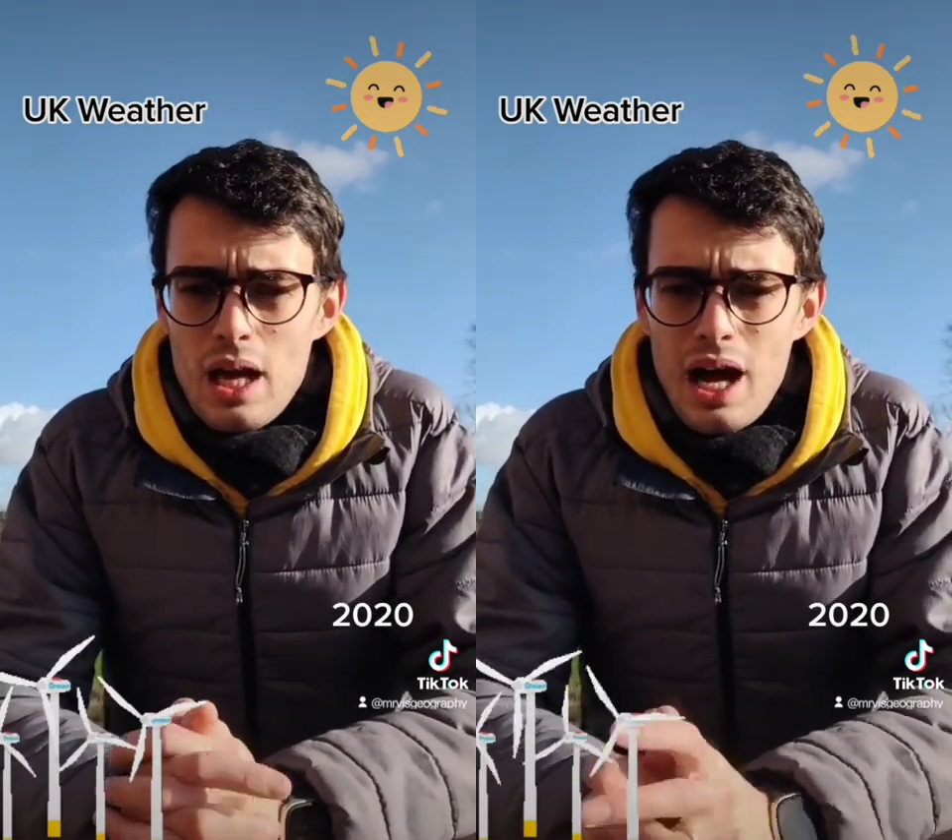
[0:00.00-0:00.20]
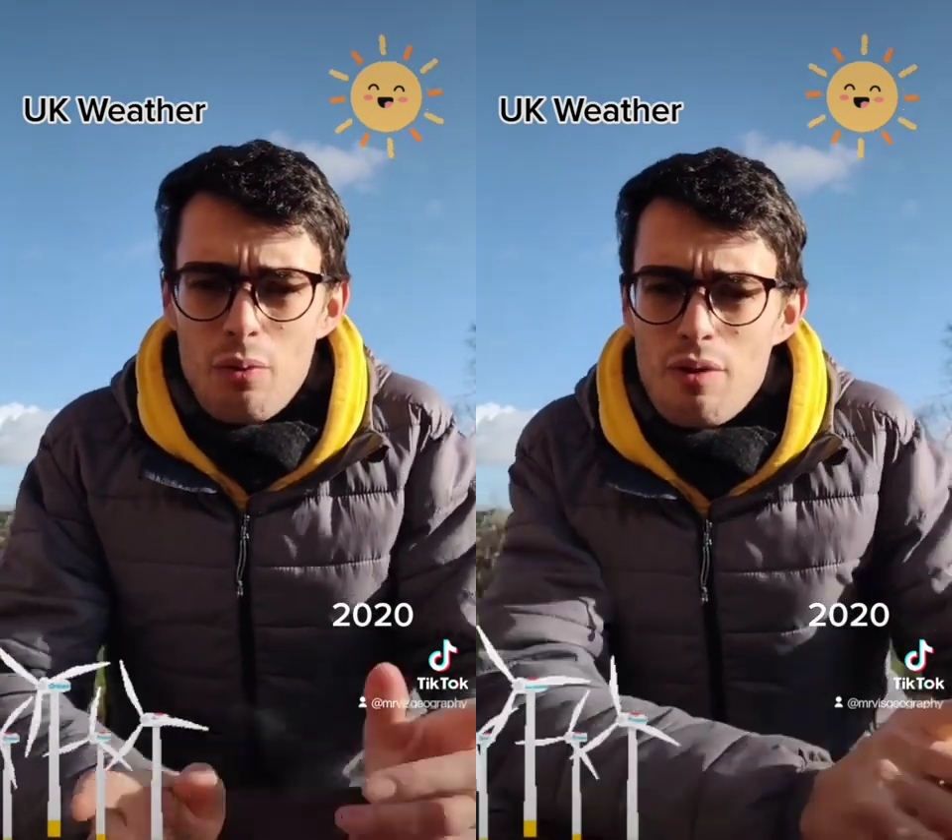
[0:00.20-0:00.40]

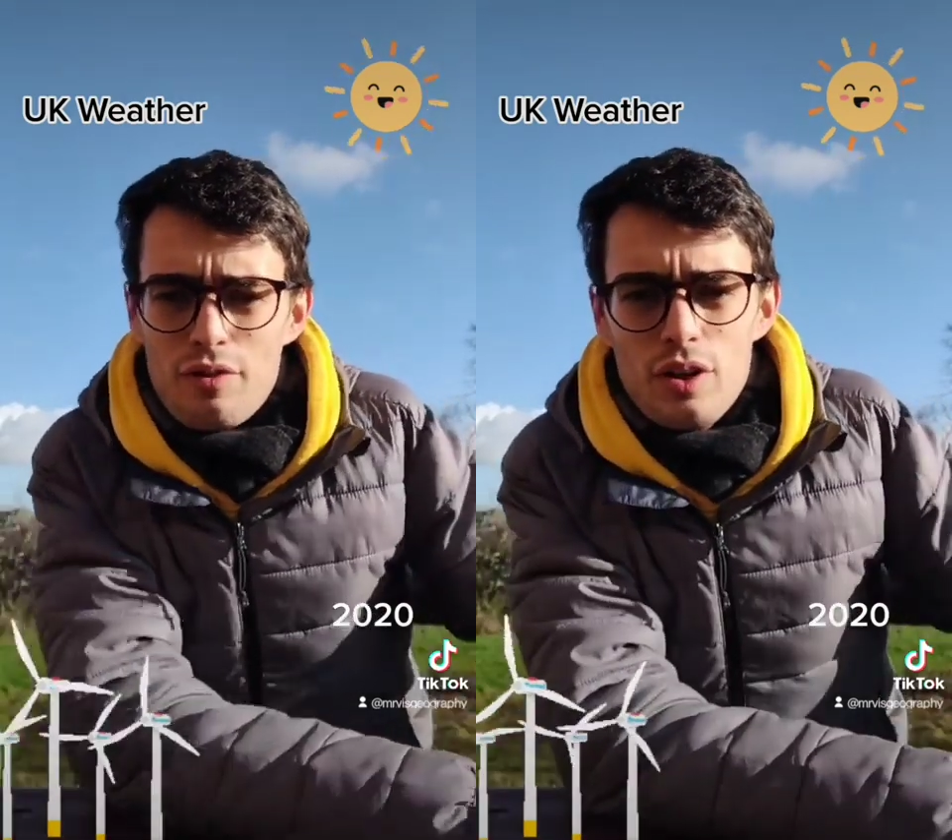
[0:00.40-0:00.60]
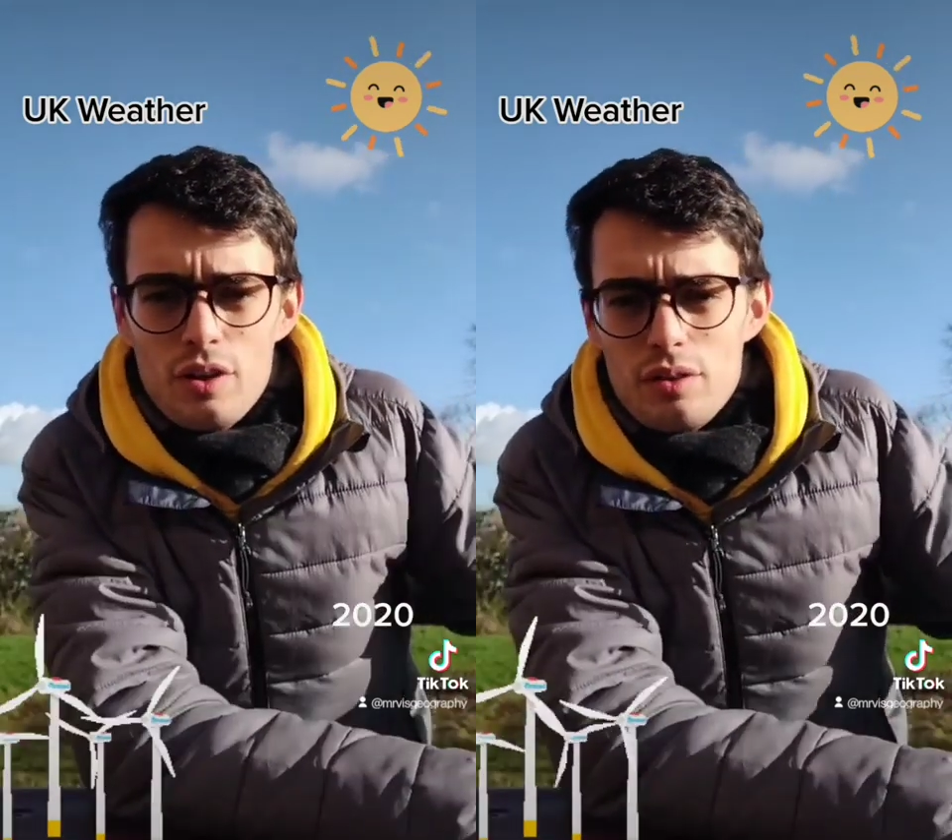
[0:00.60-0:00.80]

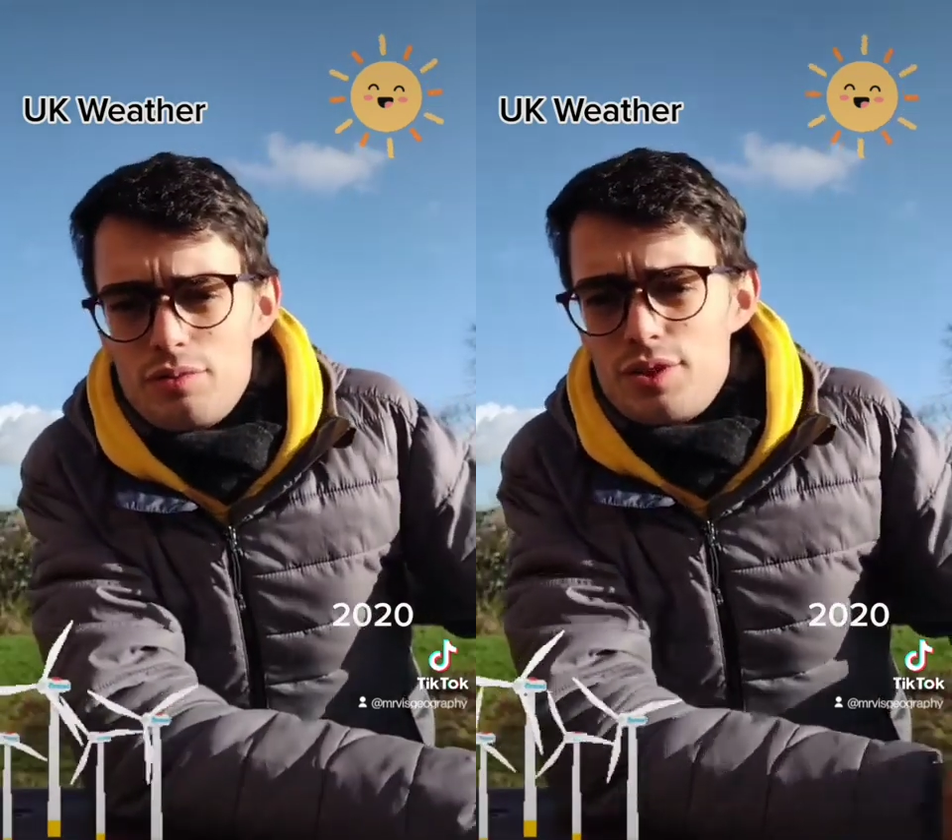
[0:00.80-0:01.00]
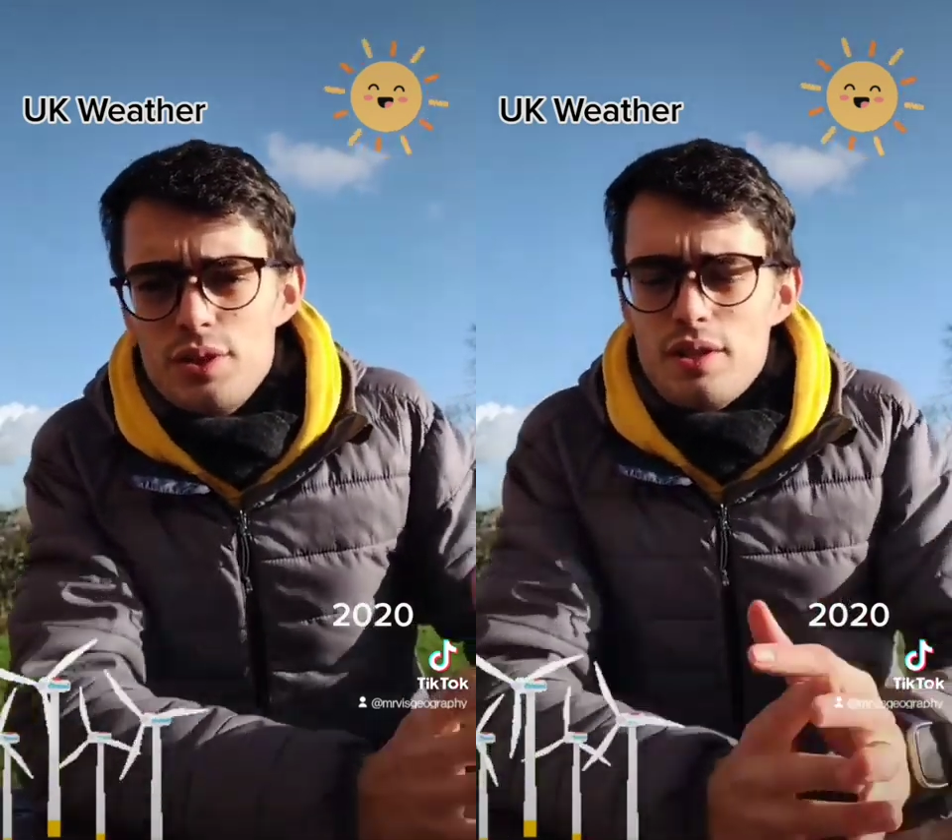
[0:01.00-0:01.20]
However,
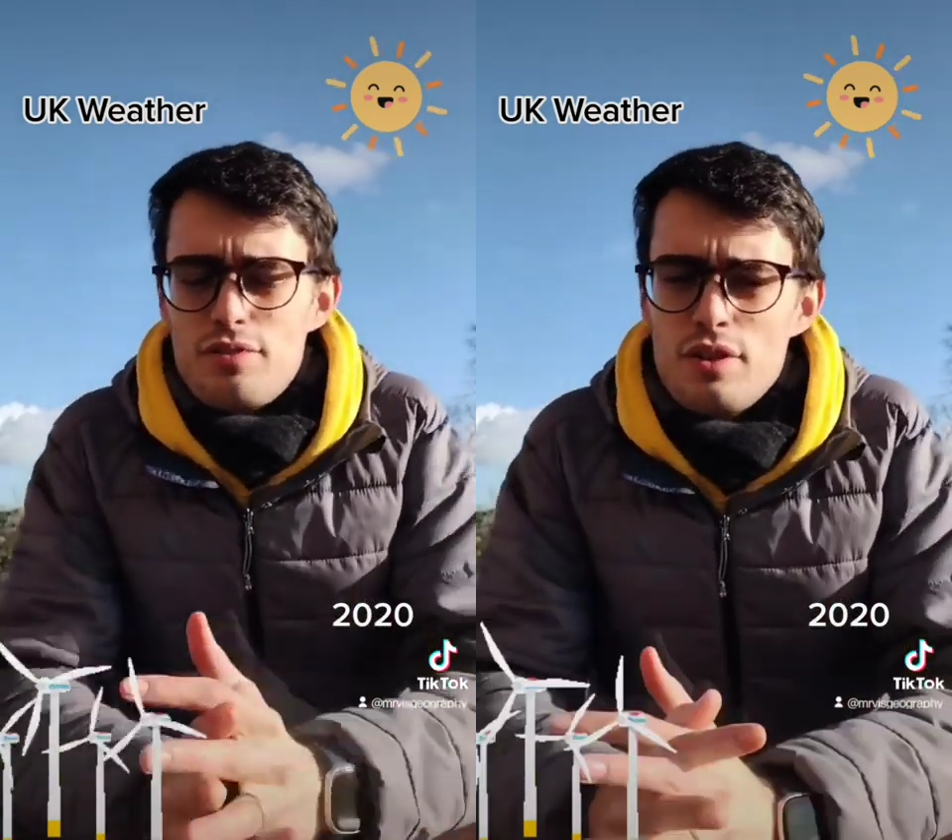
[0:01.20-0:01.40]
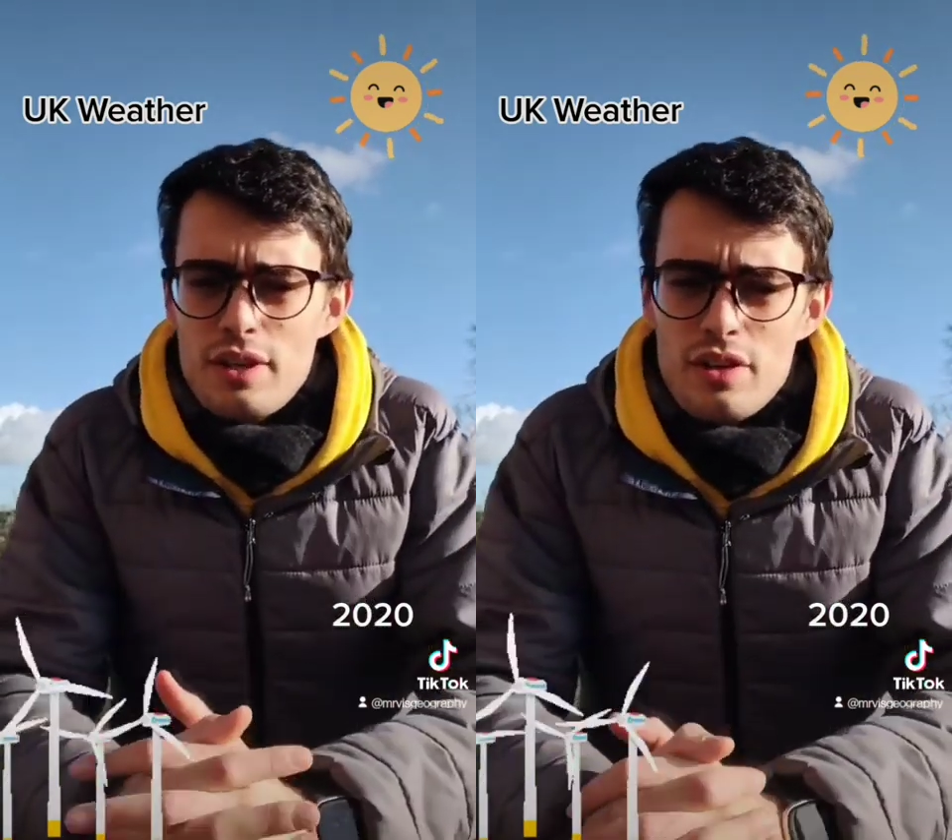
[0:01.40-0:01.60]
a
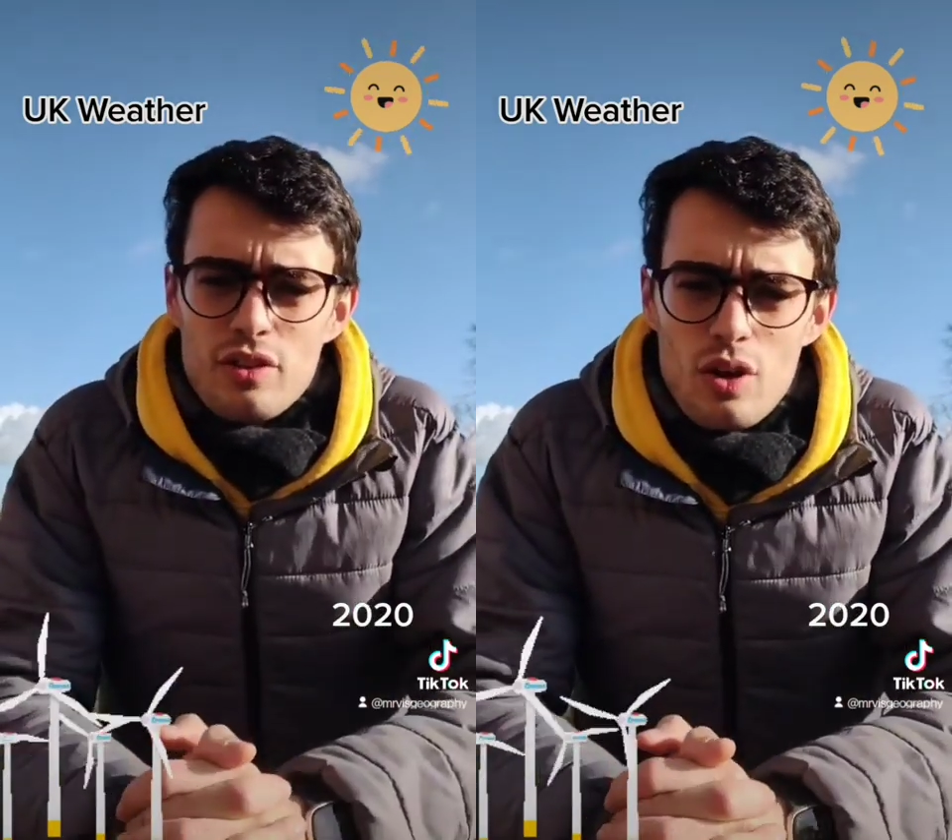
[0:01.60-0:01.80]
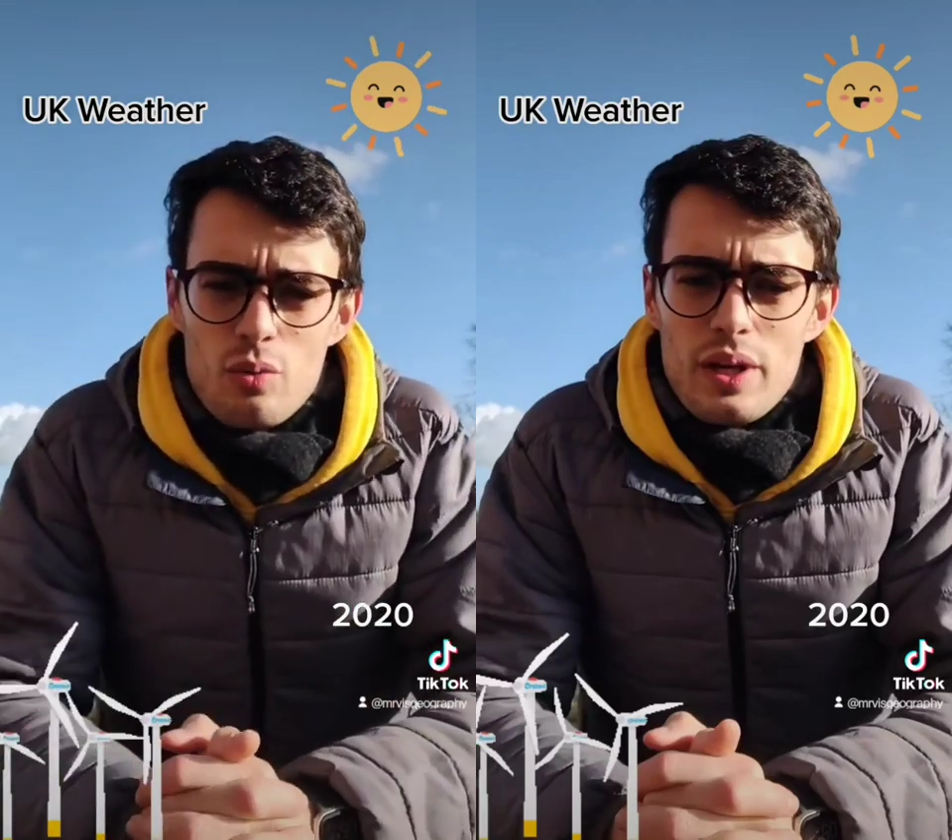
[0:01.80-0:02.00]
few days ago